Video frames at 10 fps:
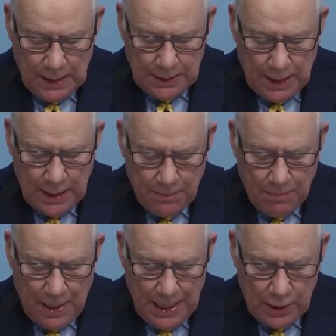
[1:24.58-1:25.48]
Take
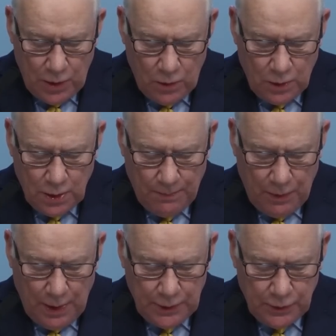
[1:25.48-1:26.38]
my yoke
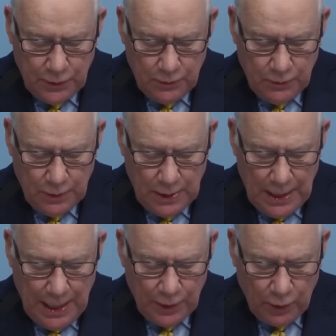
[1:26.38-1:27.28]
upon you
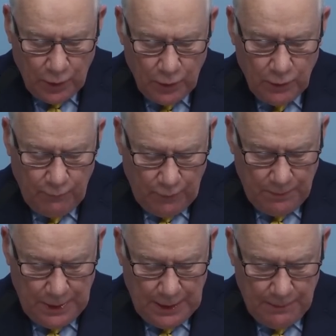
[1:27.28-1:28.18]
and learn from
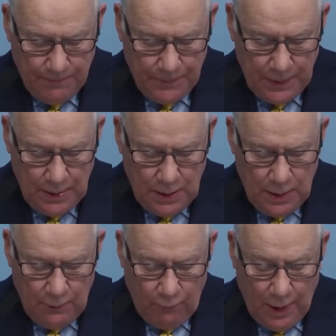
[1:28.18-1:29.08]
me,
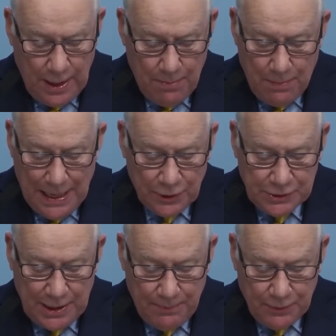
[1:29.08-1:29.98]
for I am
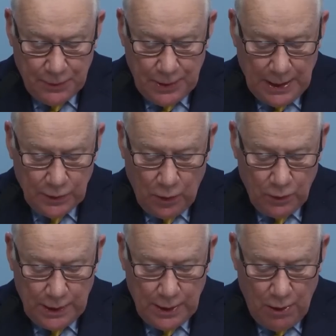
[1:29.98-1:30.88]
mild-tempered and
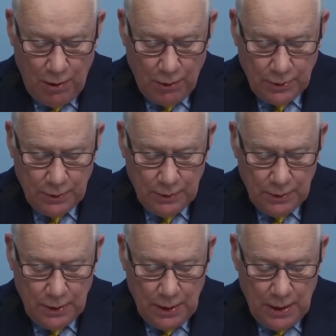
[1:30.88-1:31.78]
lowly in heart,
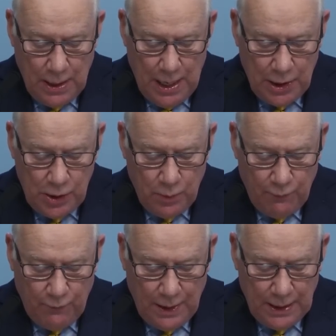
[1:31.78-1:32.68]
and you will
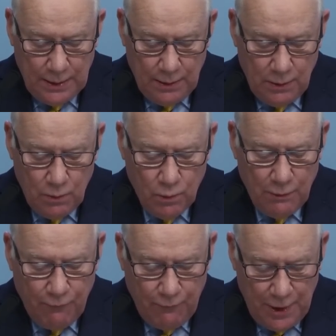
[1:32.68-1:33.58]
find
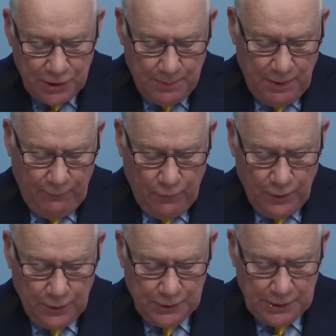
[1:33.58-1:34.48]
refreshment for
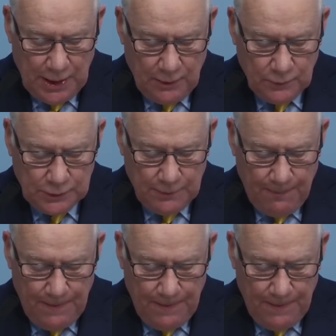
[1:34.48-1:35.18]
yourselves.